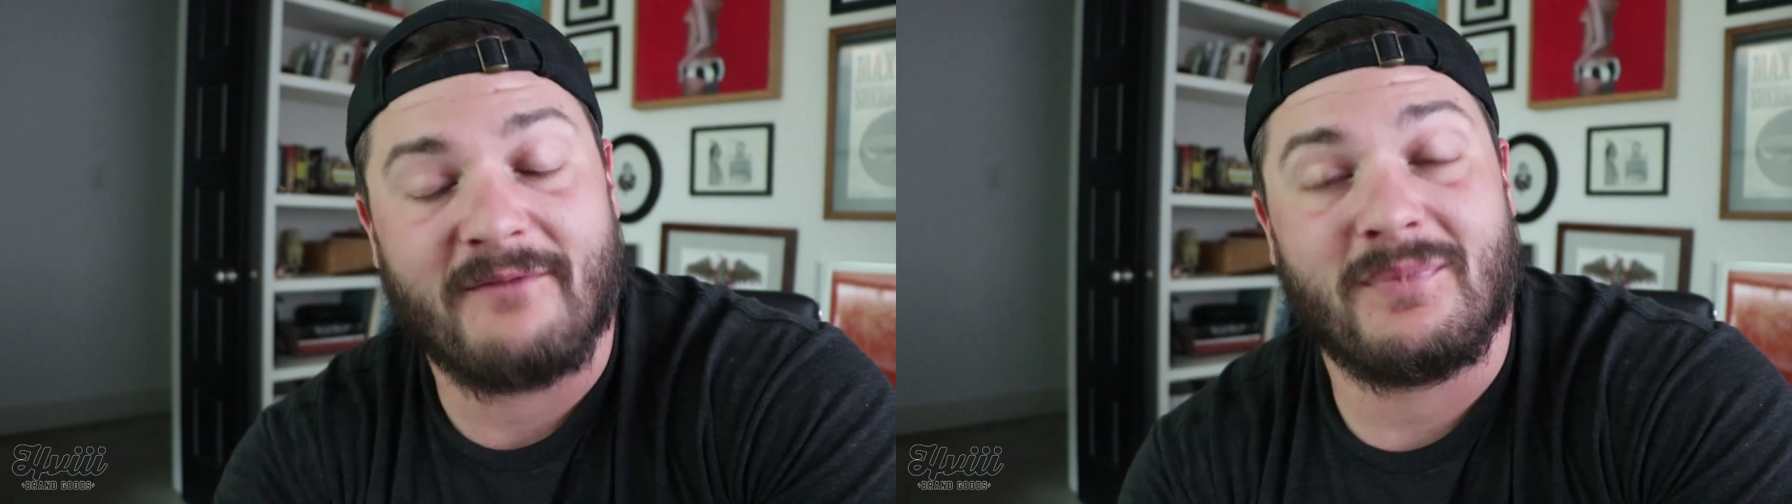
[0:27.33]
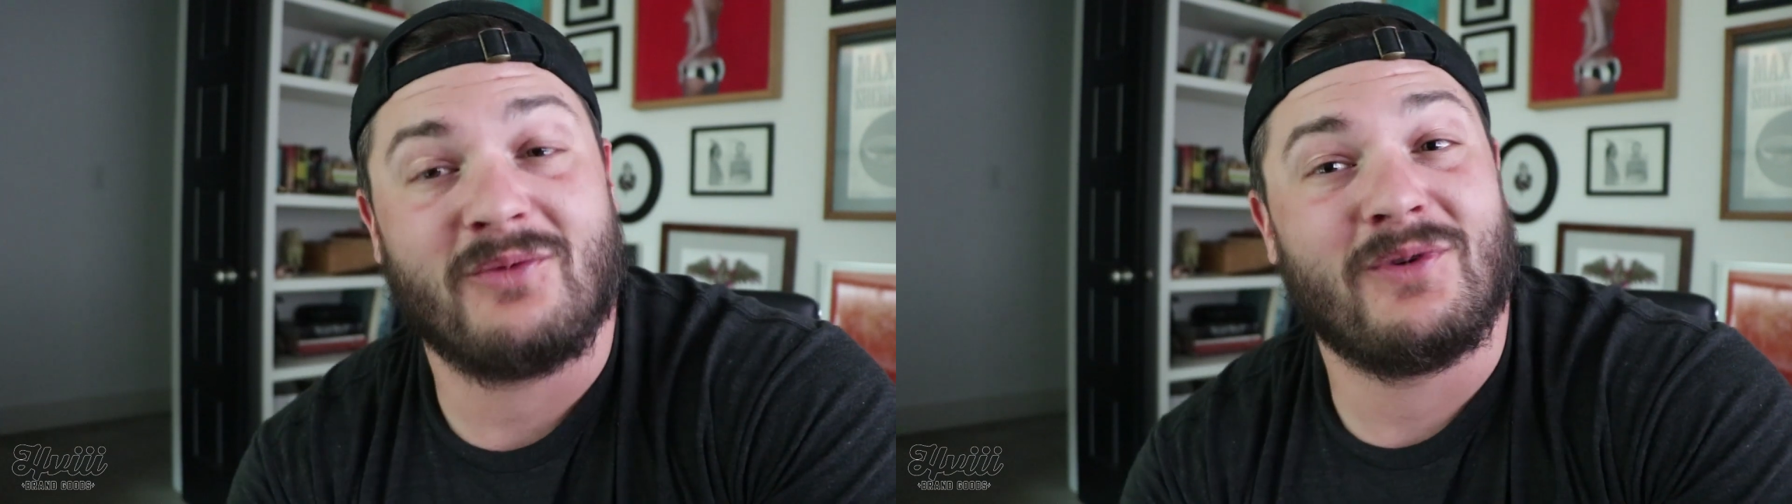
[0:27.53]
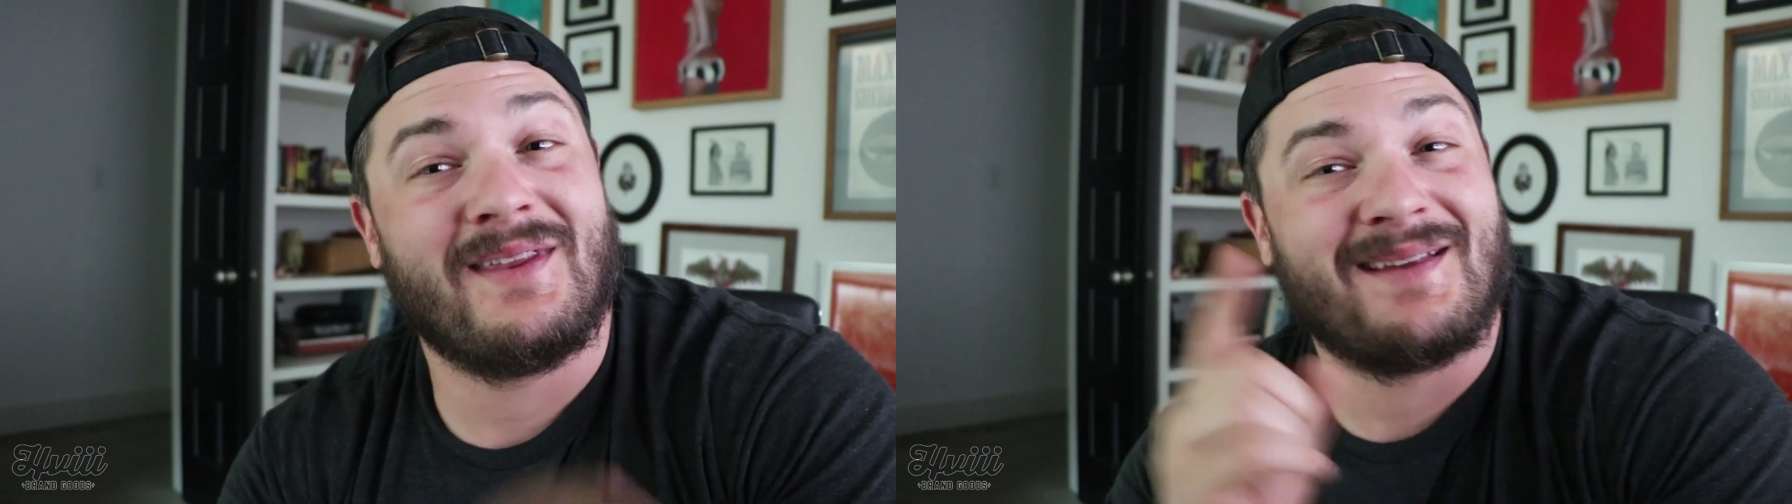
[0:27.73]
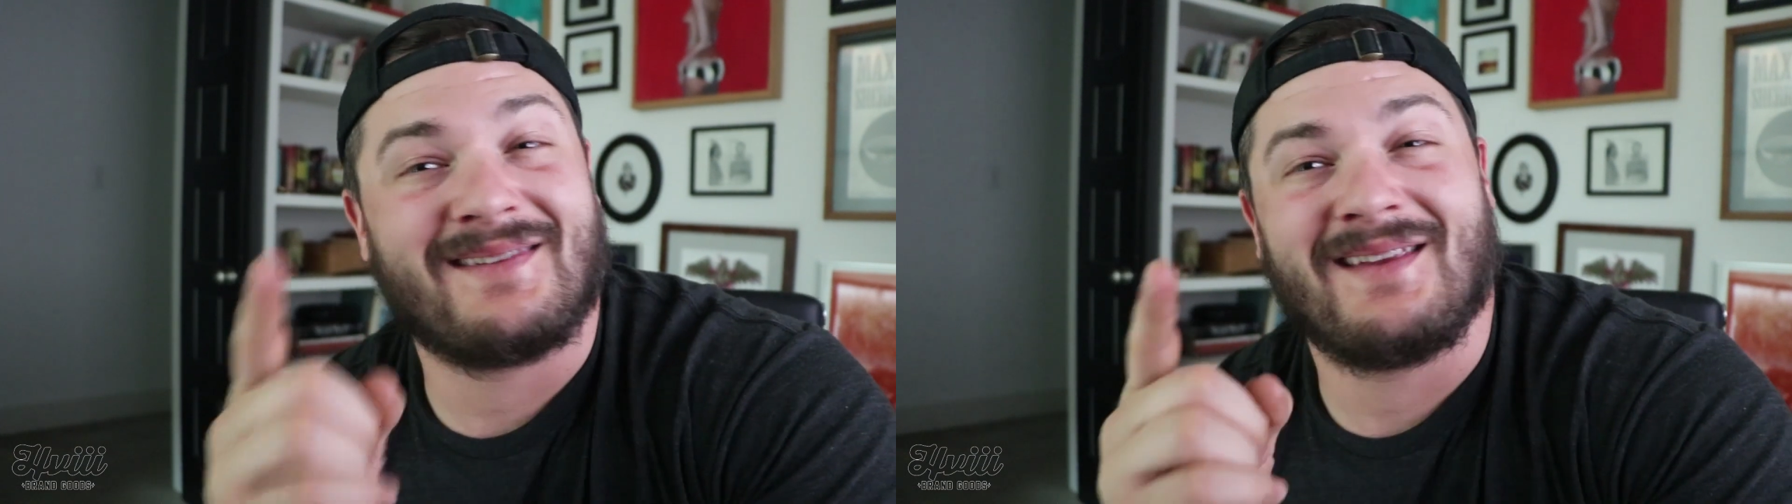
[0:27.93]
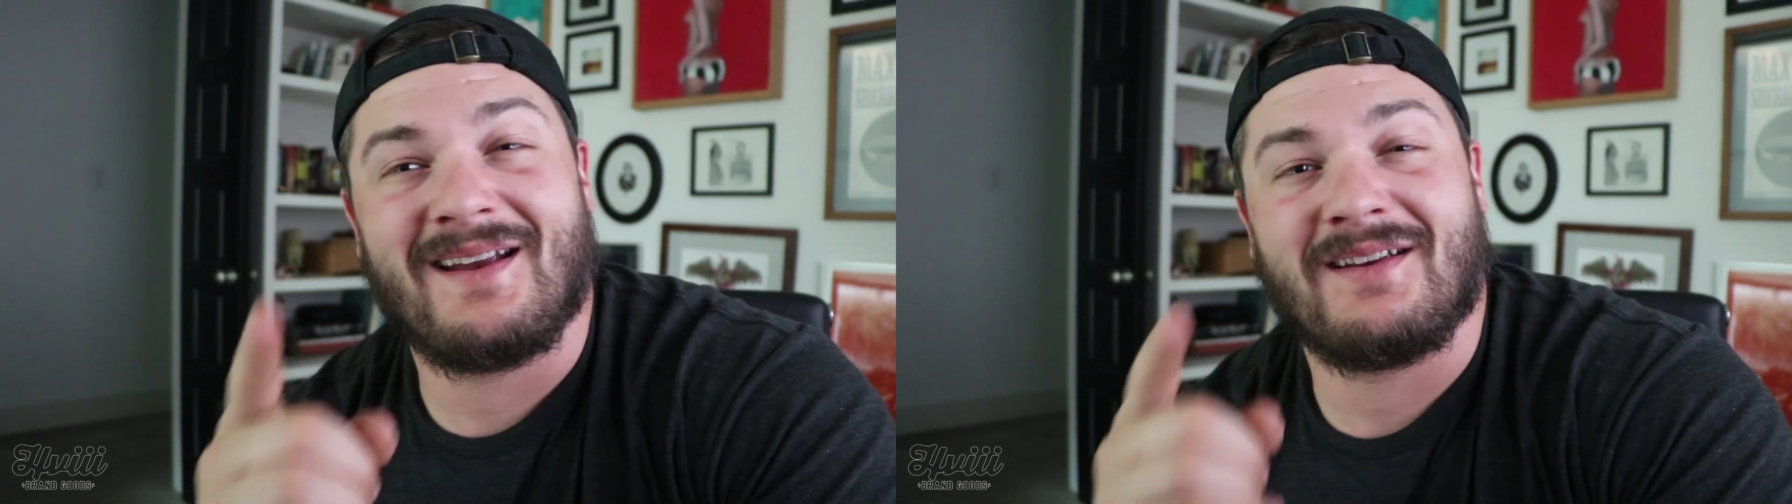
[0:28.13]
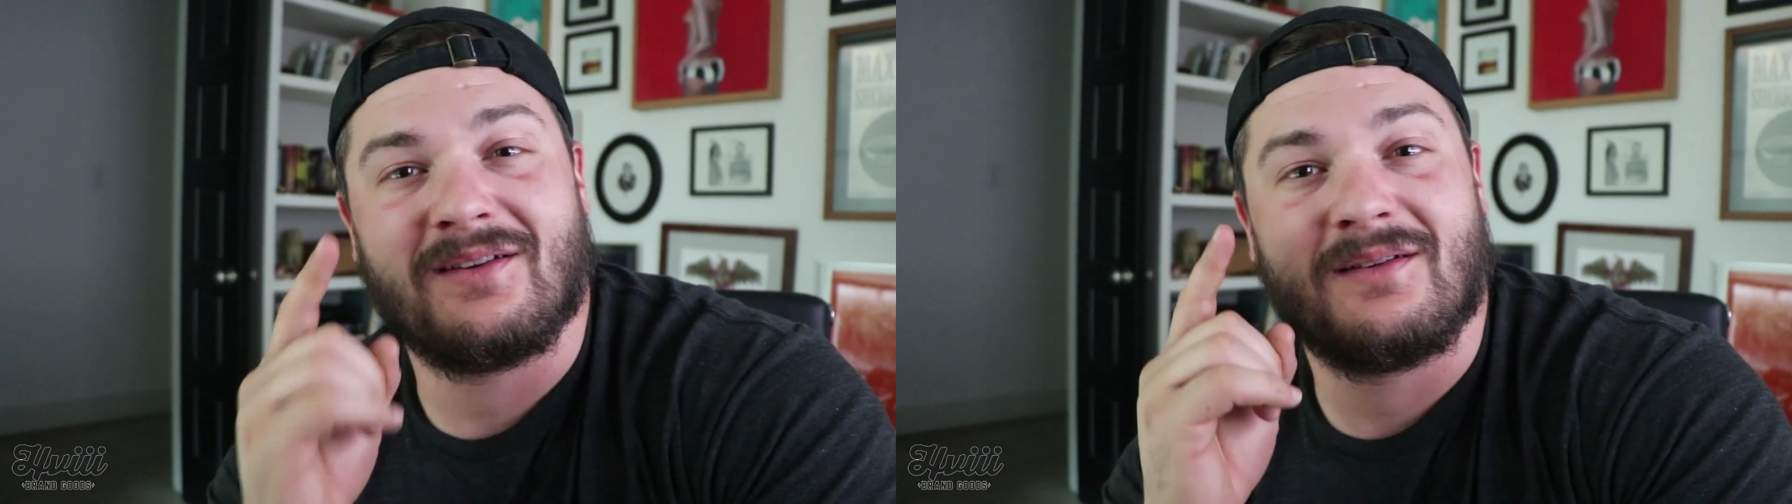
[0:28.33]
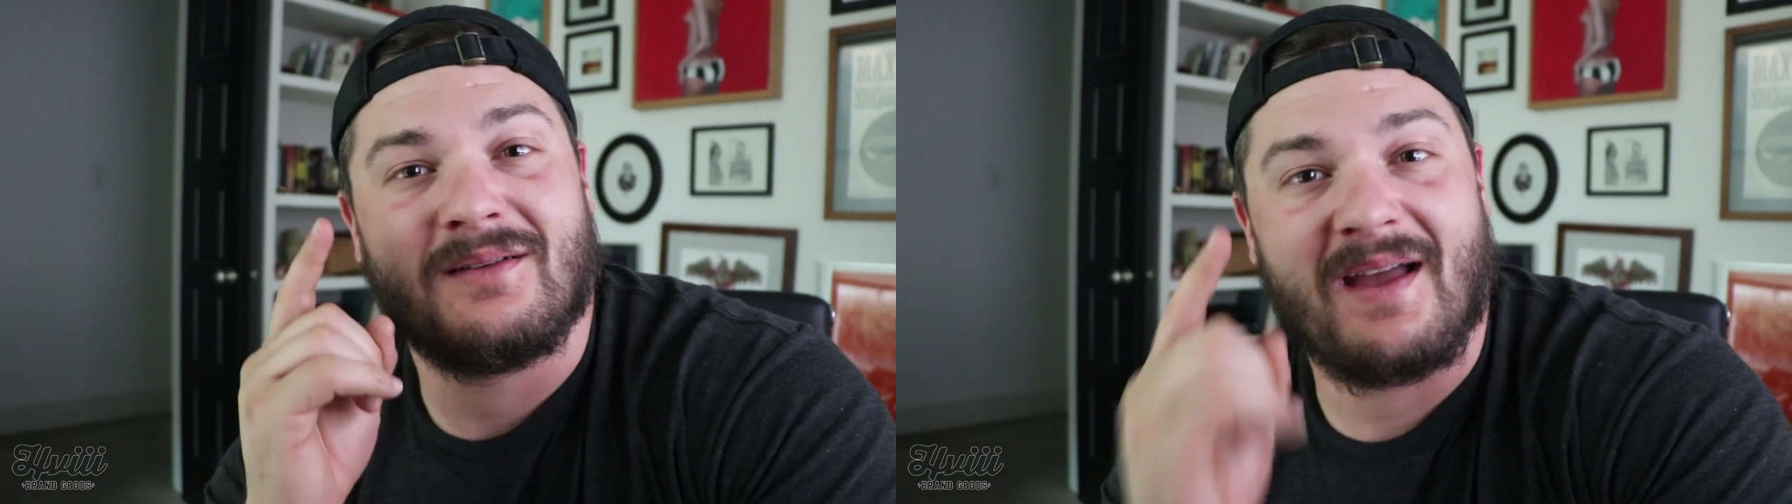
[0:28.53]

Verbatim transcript: I've been really excited to